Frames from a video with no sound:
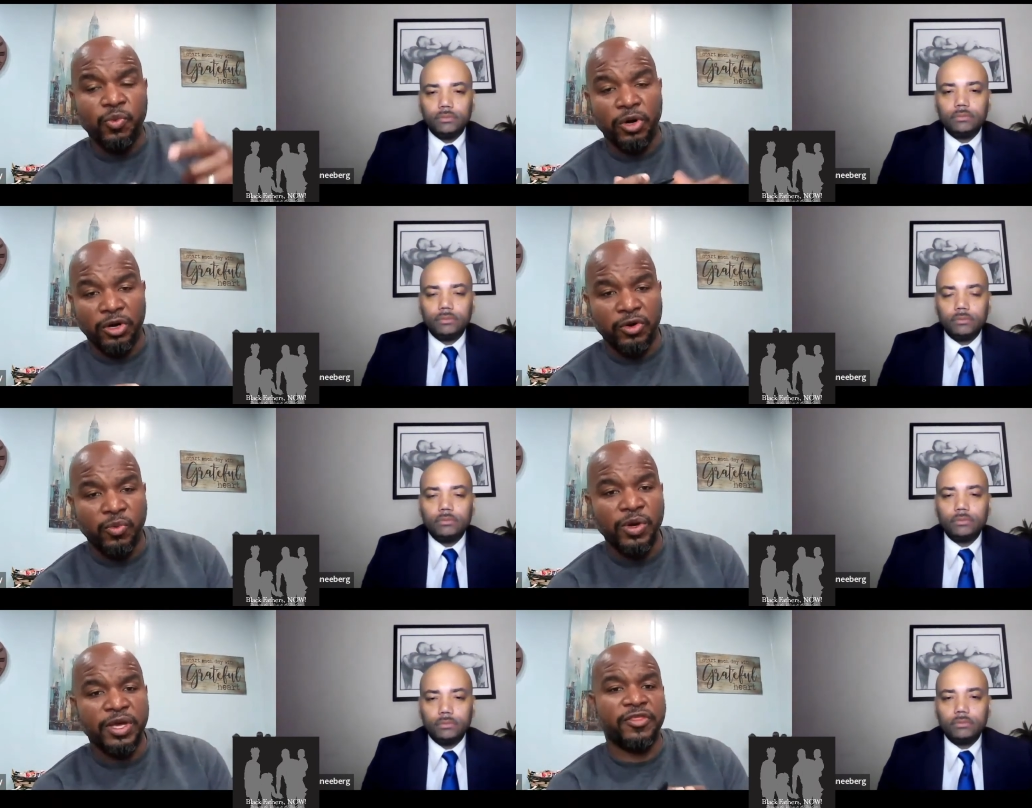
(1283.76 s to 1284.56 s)
Speaker 1: work
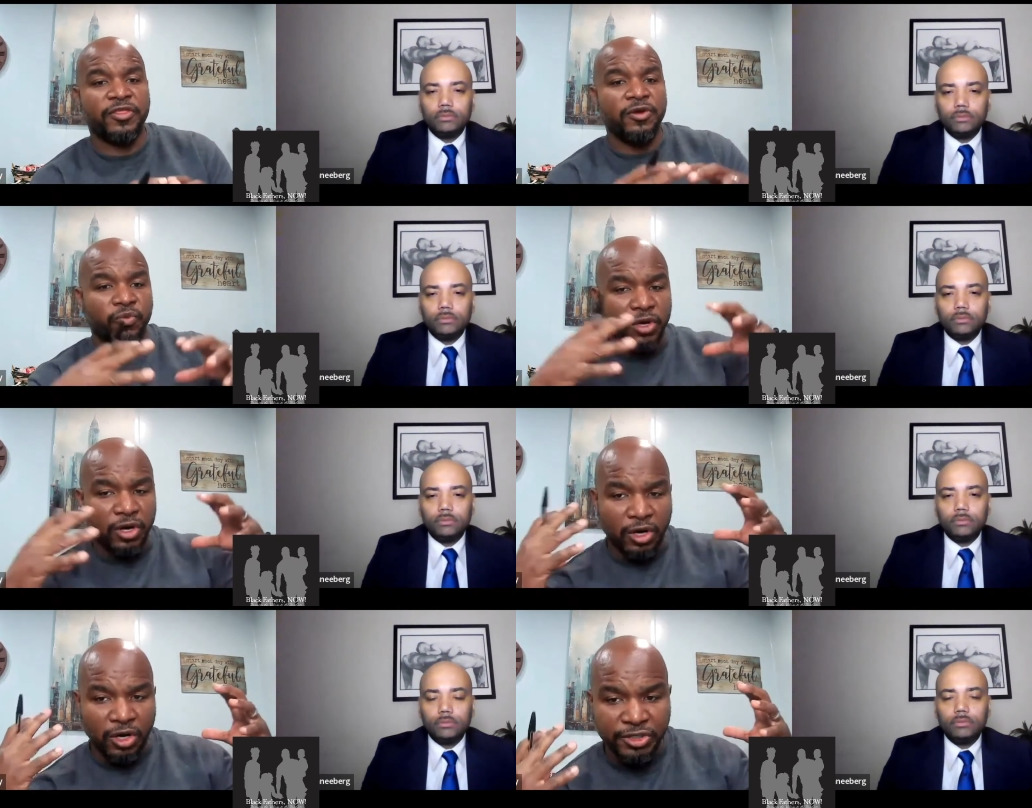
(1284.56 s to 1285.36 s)
with
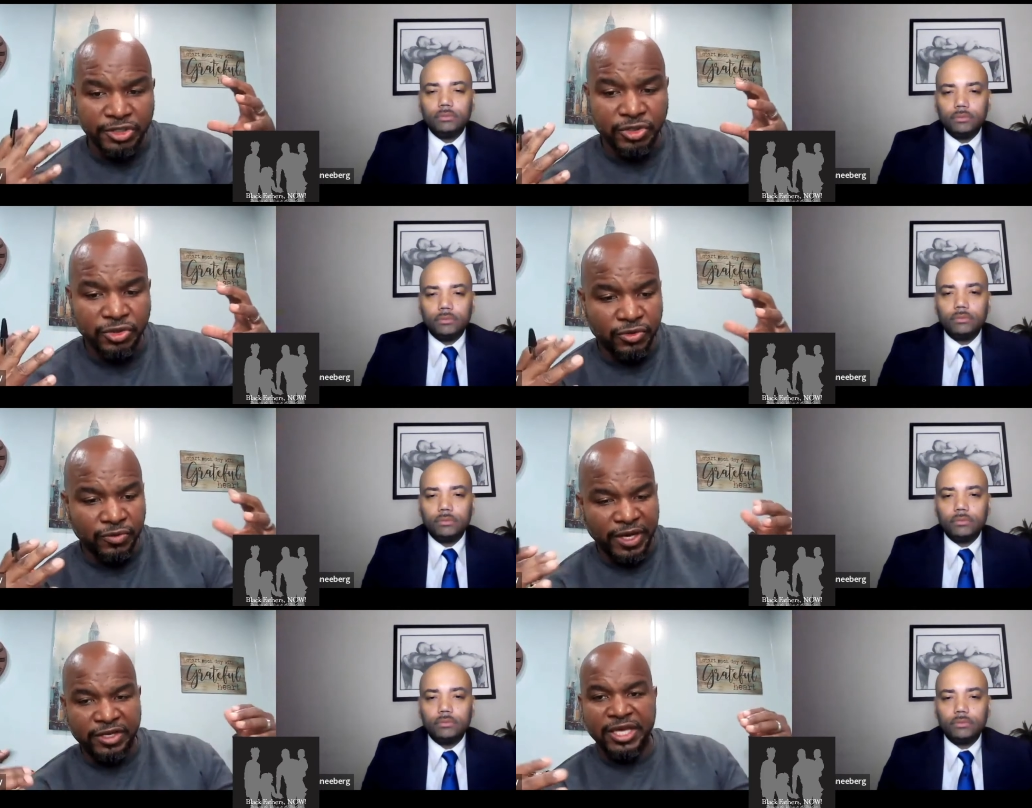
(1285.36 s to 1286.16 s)
regard to
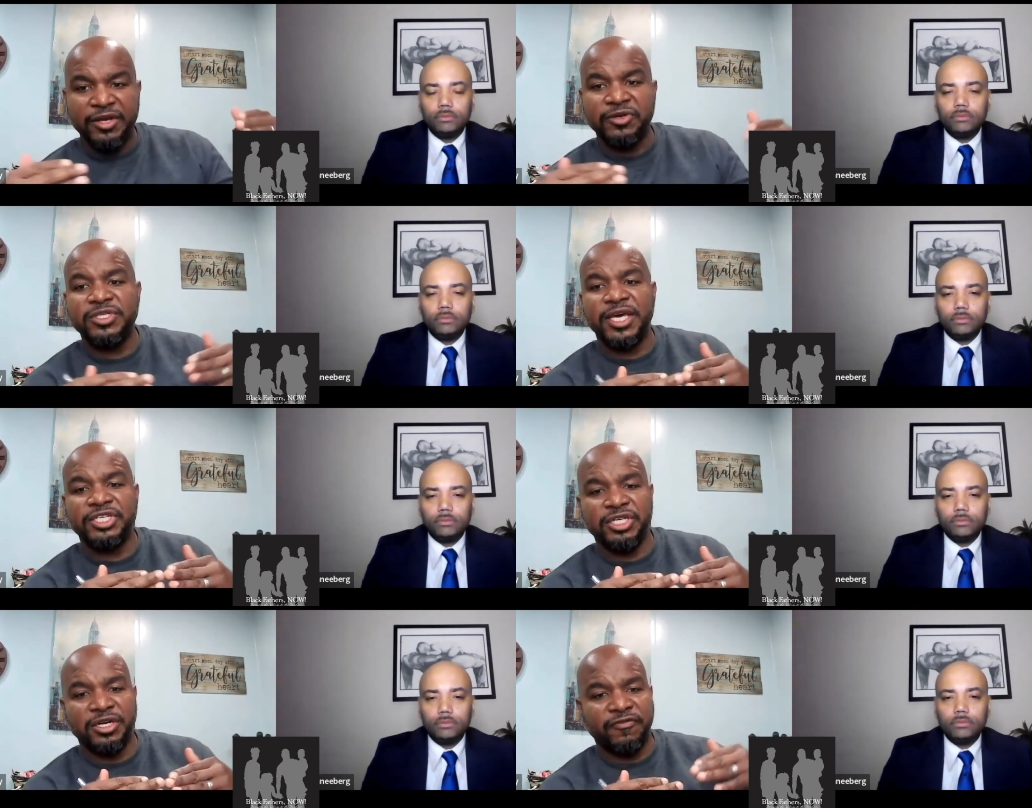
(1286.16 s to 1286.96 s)
the
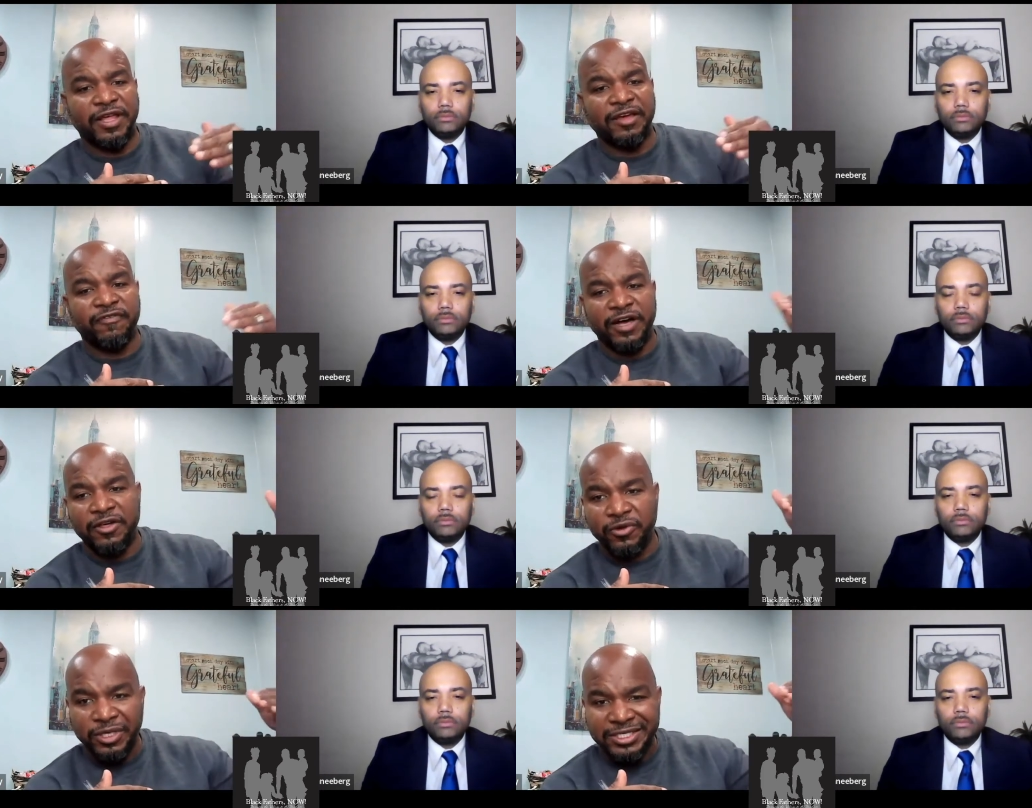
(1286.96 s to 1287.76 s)
intersection of like
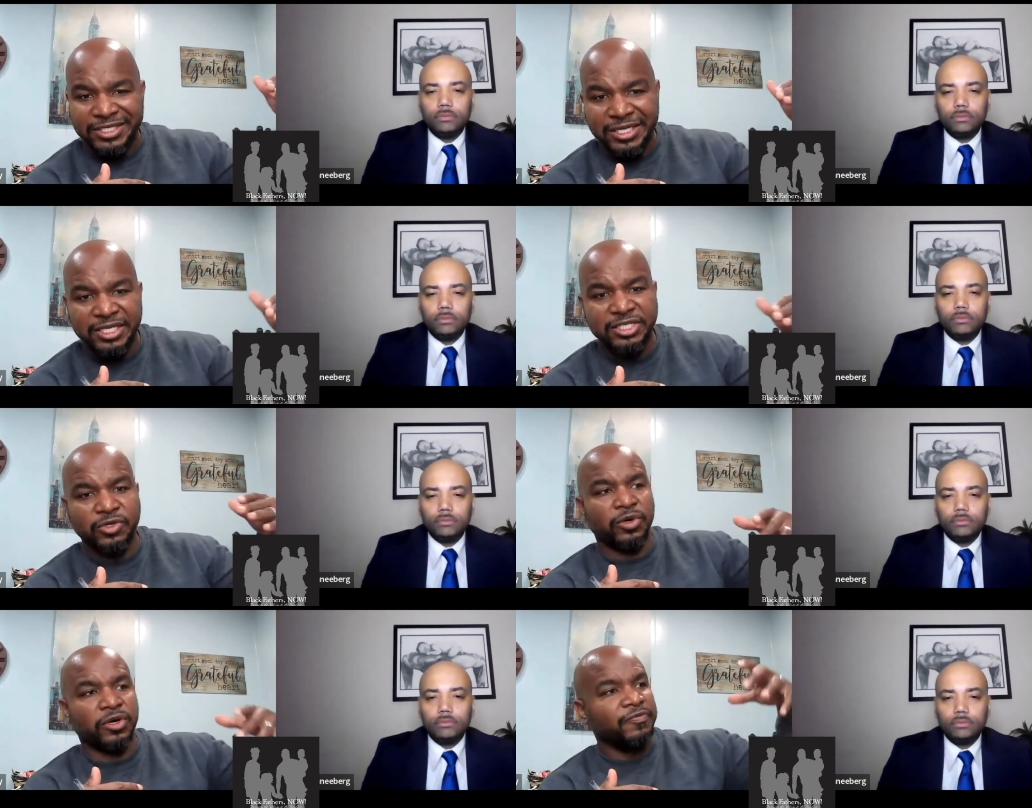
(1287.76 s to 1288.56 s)
fatherlessness
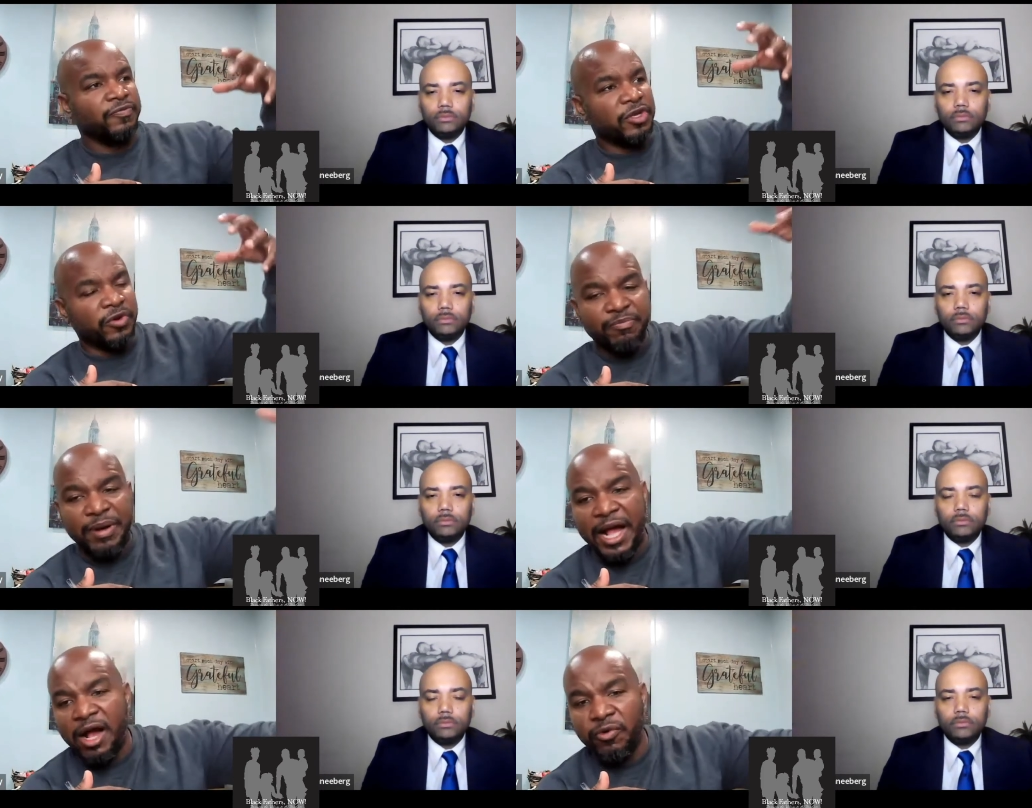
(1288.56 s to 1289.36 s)
or you know
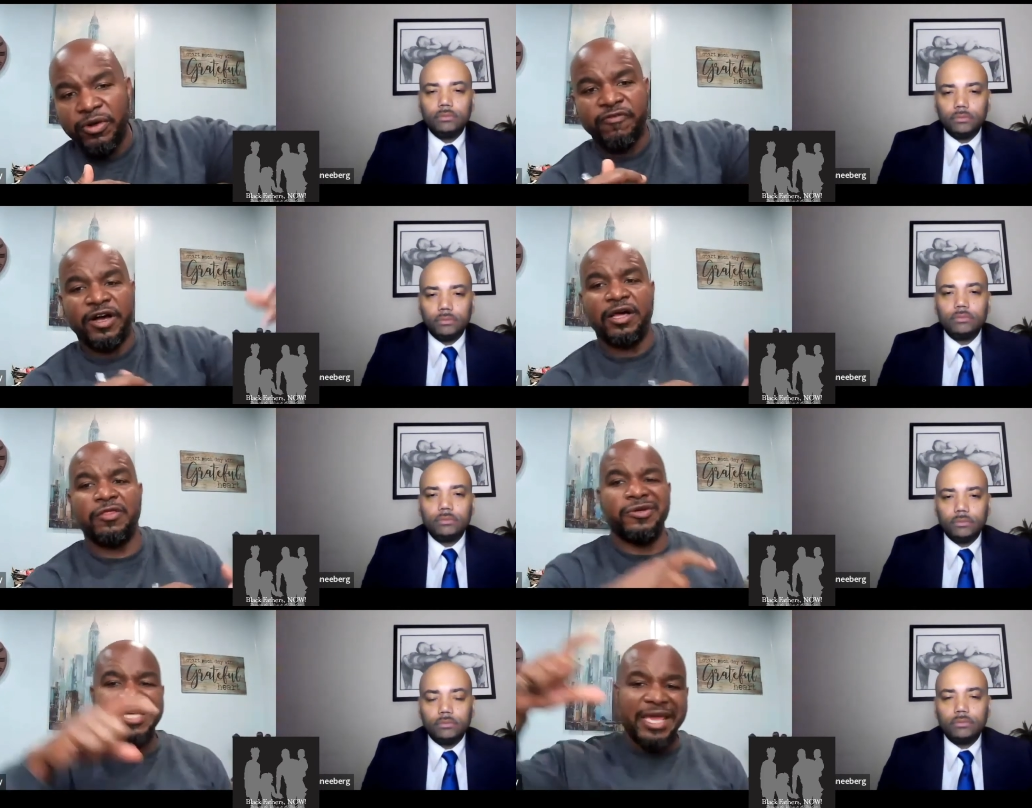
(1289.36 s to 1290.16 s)
empowering fathers